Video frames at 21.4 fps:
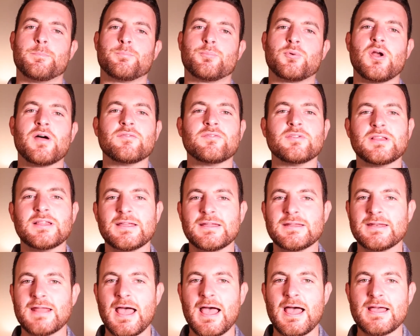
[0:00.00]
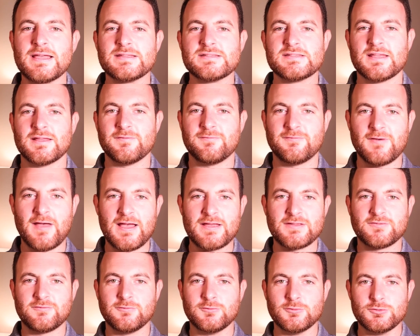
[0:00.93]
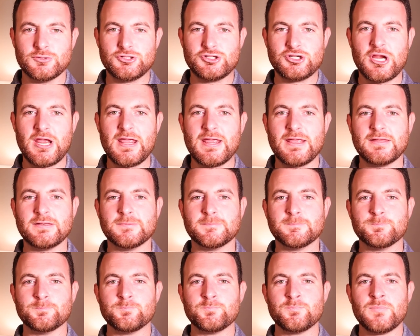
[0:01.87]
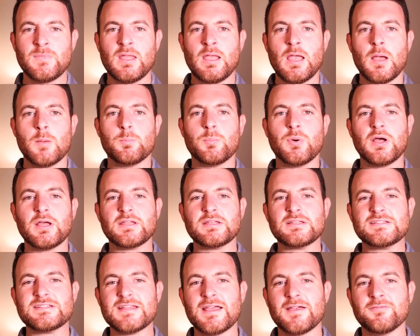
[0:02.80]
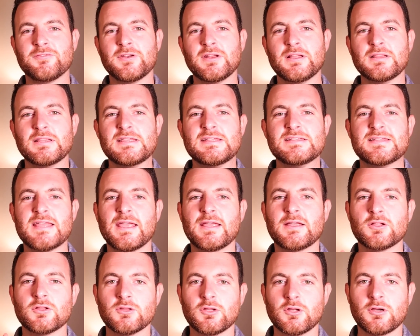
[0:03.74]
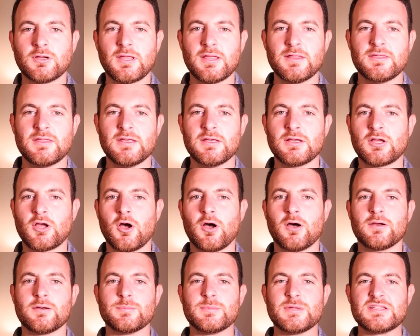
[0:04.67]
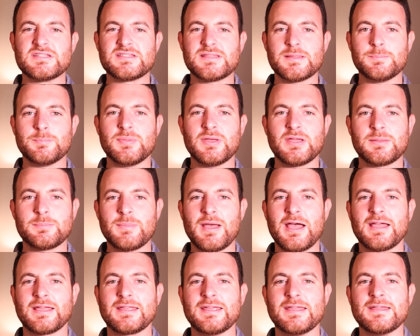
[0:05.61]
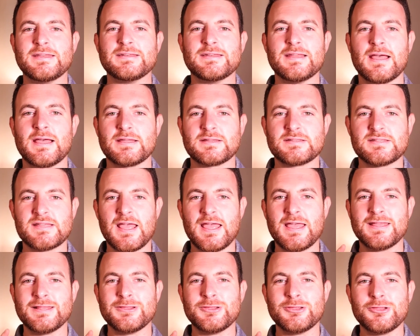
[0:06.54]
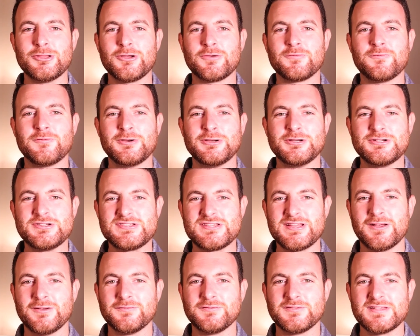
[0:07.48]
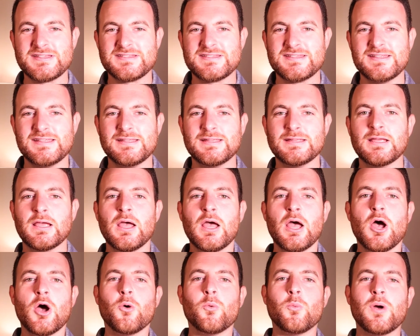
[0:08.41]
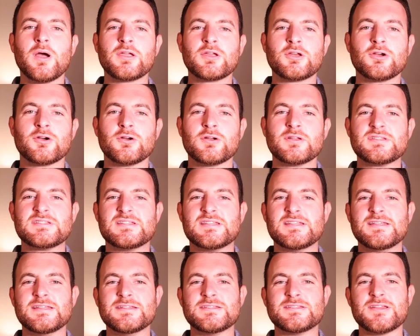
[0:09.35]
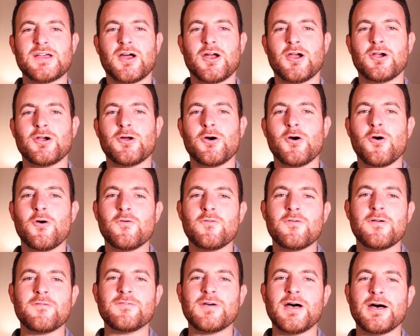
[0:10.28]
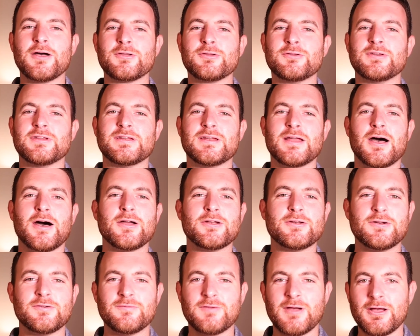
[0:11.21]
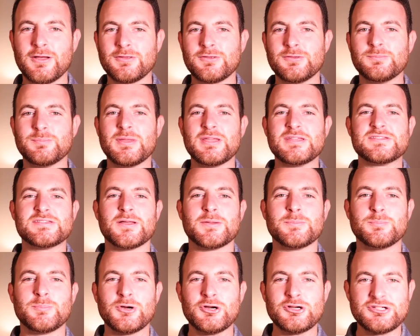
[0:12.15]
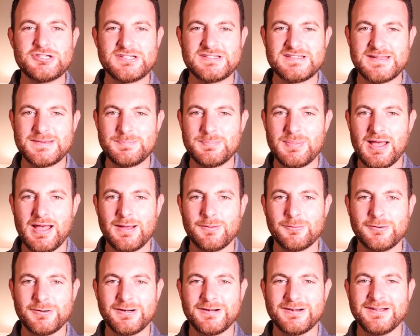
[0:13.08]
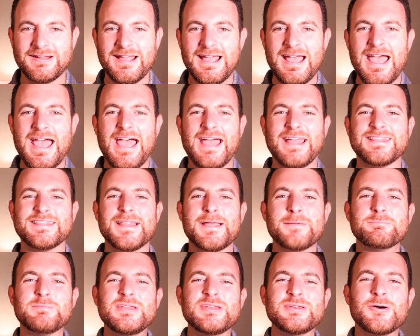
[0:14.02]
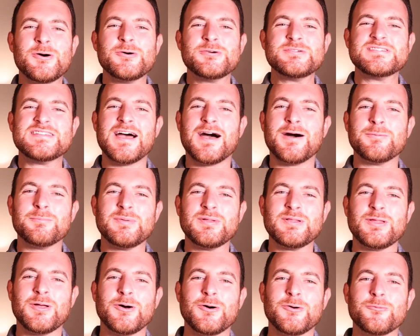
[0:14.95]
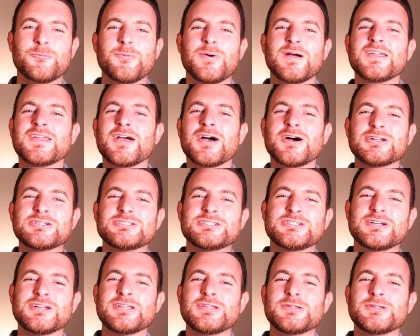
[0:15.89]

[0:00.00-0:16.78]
prevalent as a fast food chain. But definitely take a look at The Economist, the Big Mac Index, and look for yourself to see what currencies are overvalued and undervalued based on purchasing power, and let me know down below what country